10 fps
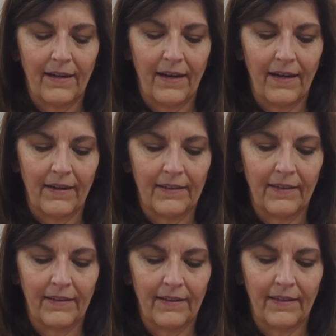a
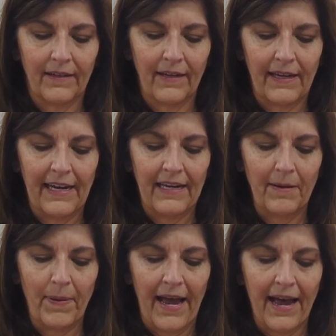
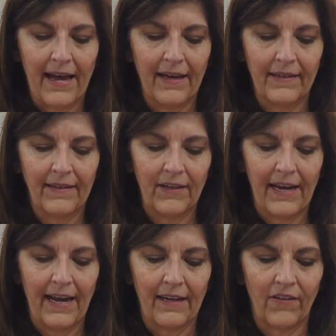heating pad
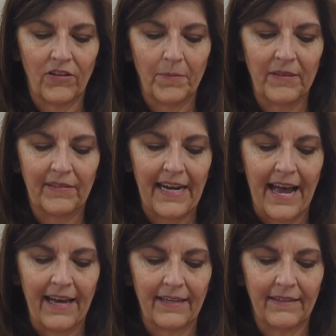and a
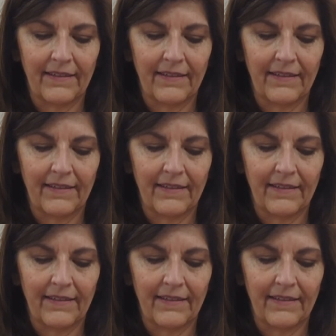thermostat